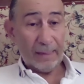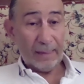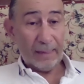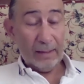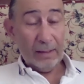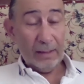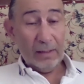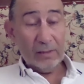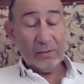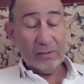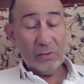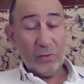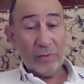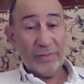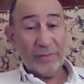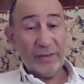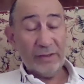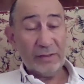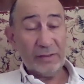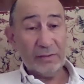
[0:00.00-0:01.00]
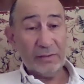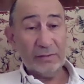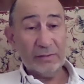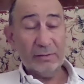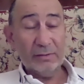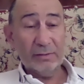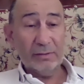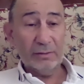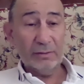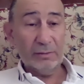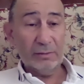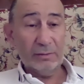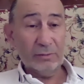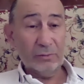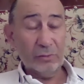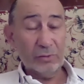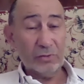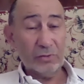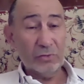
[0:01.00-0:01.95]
So this is also